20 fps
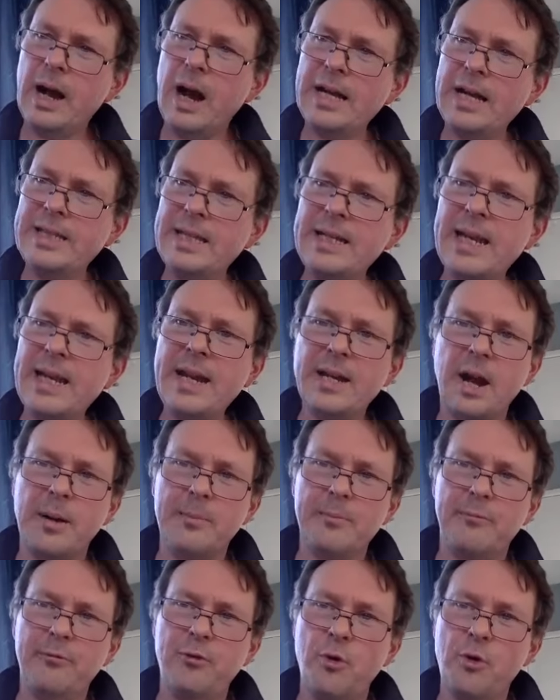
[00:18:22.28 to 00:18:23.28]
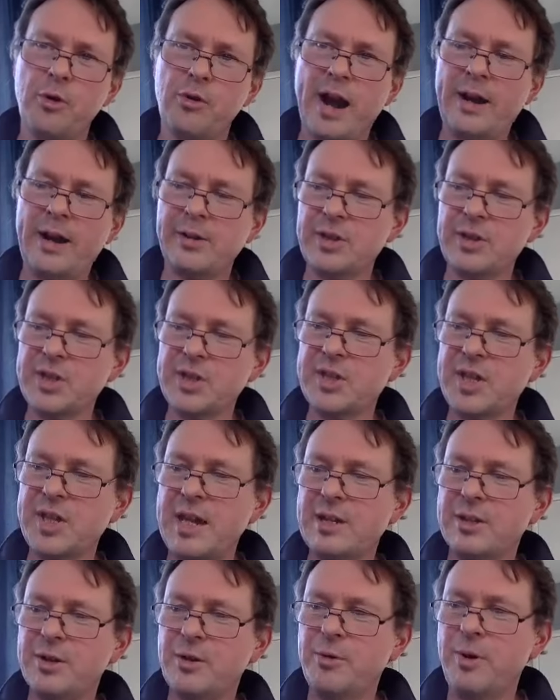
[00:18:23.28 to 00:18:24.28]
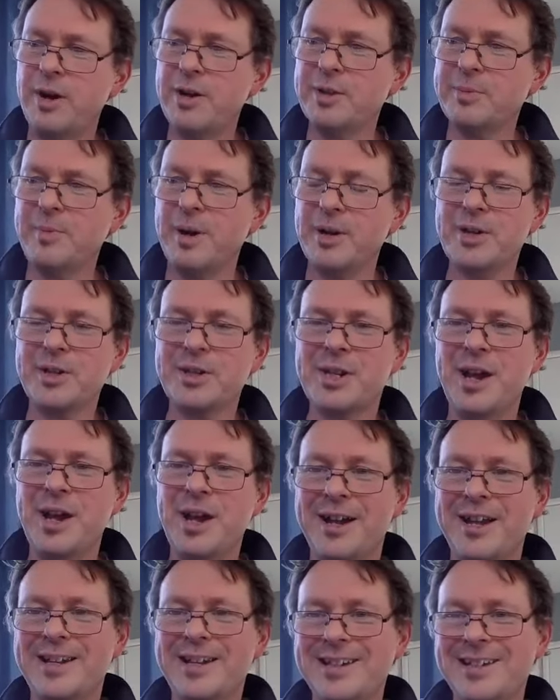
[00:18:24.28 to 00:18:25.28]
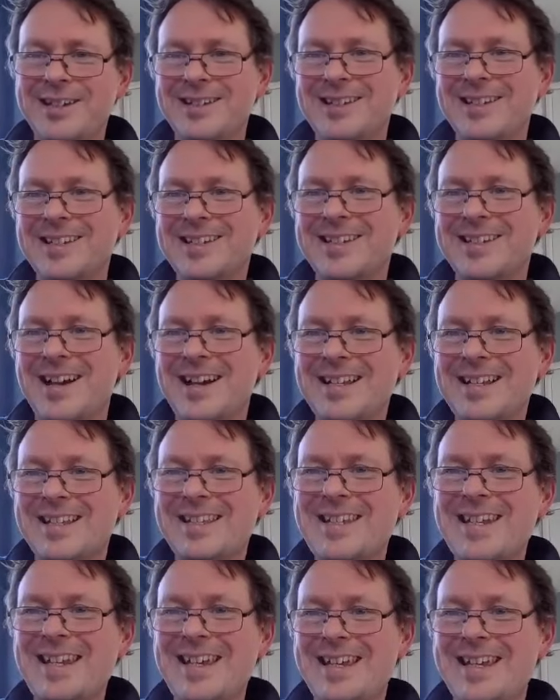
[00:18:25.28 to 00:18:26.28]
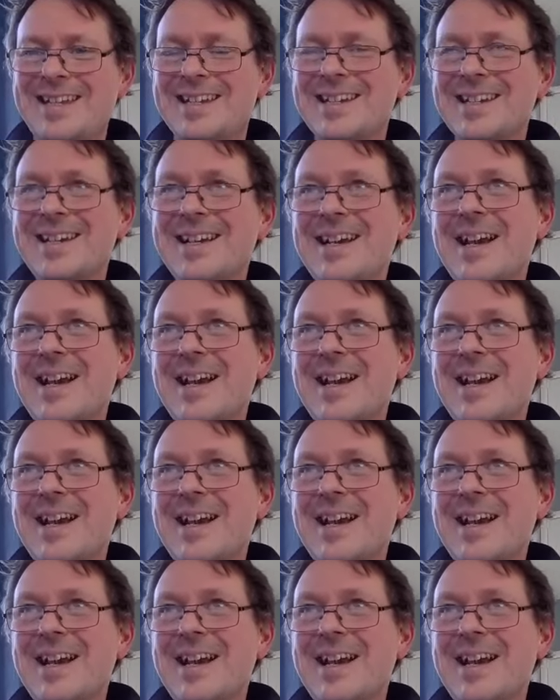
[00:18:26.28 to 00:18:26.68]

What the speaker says: I did end up foregrounding the state quite as much as I did,